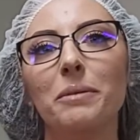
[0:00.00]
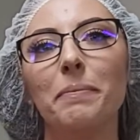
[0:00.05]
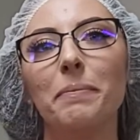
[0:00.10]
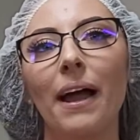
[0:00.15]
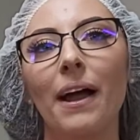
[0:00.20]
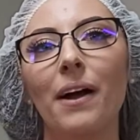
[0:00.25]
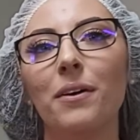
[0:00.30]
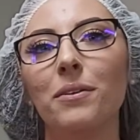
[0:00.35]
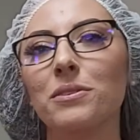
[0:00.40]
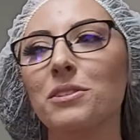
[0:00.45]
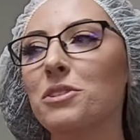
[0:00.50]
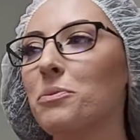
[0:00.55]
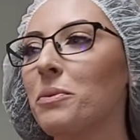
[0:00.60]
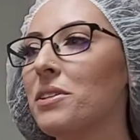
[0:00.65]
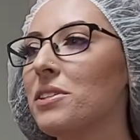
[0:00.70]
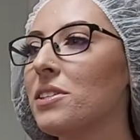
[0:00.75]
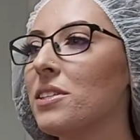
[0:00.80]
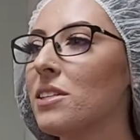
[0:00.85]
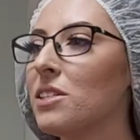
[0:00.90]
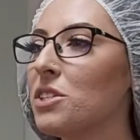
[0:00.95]
pounds
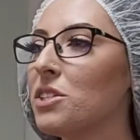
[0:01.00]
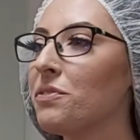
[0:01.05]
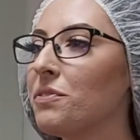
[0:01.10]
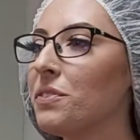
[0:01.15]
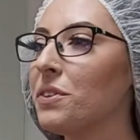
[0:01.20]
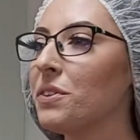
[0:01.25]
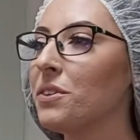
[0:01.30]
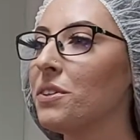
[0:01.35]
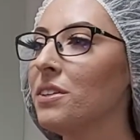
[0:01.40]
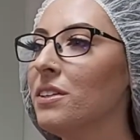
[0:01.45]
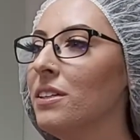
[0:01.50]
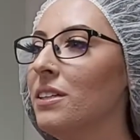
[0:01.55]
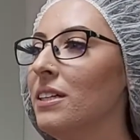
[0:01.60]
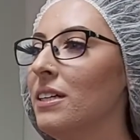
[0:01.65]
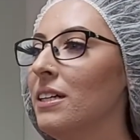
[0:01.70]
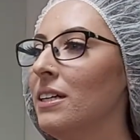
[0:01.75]
once it's full.